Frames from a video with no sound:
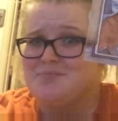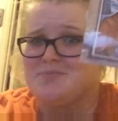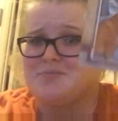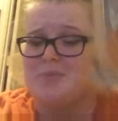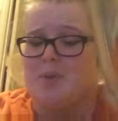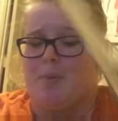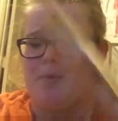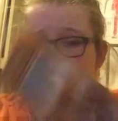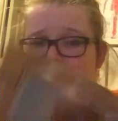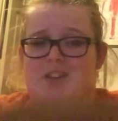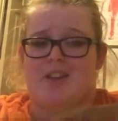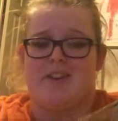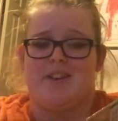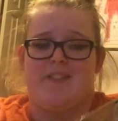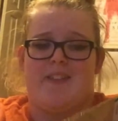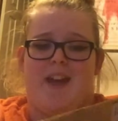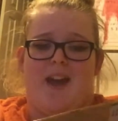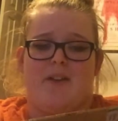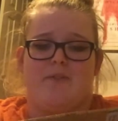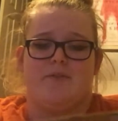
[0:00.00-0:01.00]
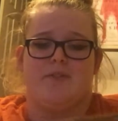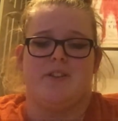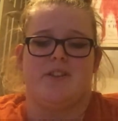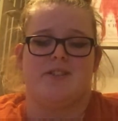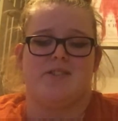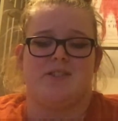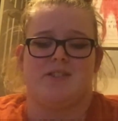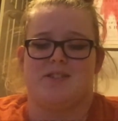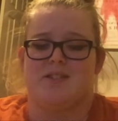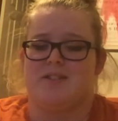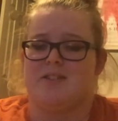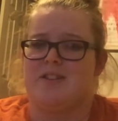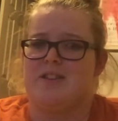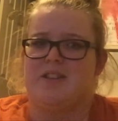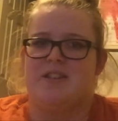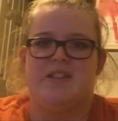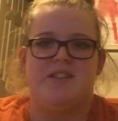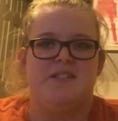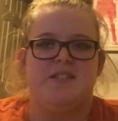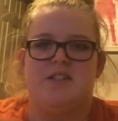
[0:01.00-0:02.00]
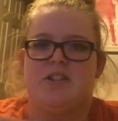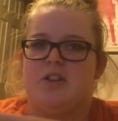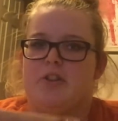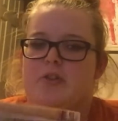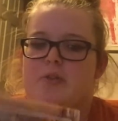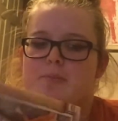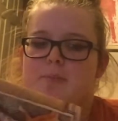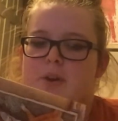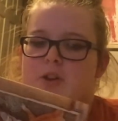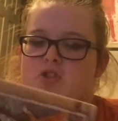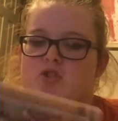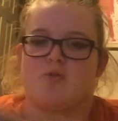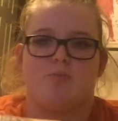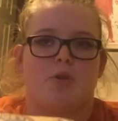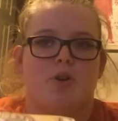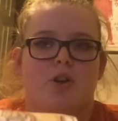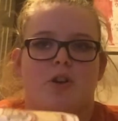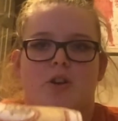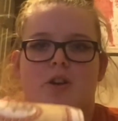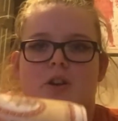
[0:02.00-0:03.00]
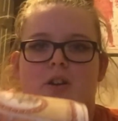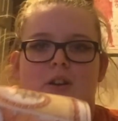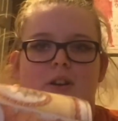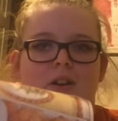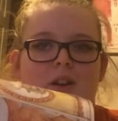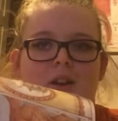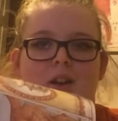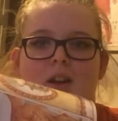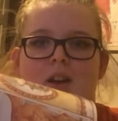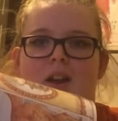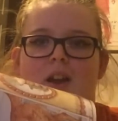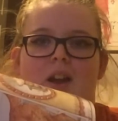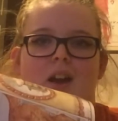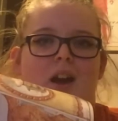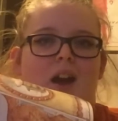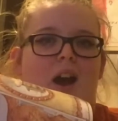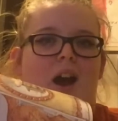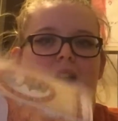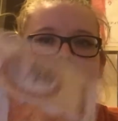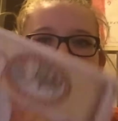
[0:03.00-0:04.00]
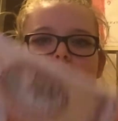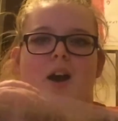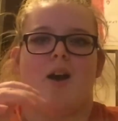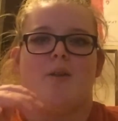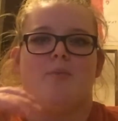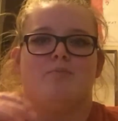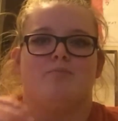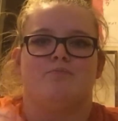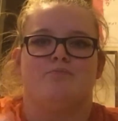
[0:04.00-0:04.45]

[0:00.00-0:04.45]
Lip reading: I'm excited to have this. It's an easy little picture book. I